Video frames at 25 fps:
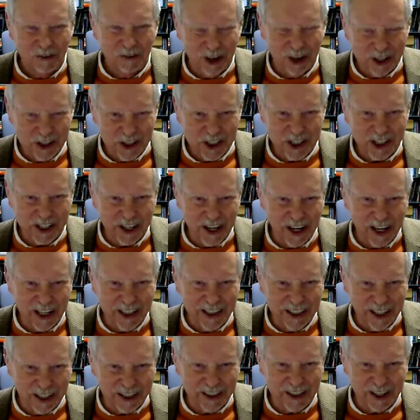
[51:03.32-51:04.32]
Watch the
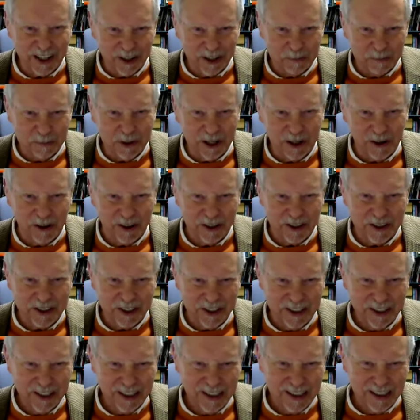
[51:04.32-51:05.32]
conduct of the
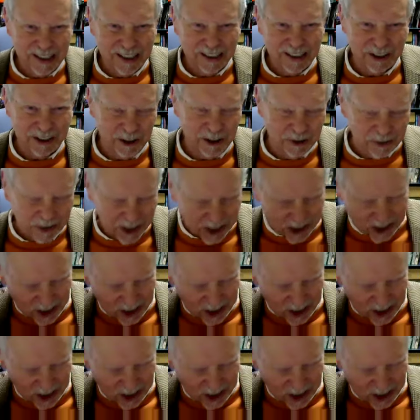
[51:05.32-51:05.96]
parents. This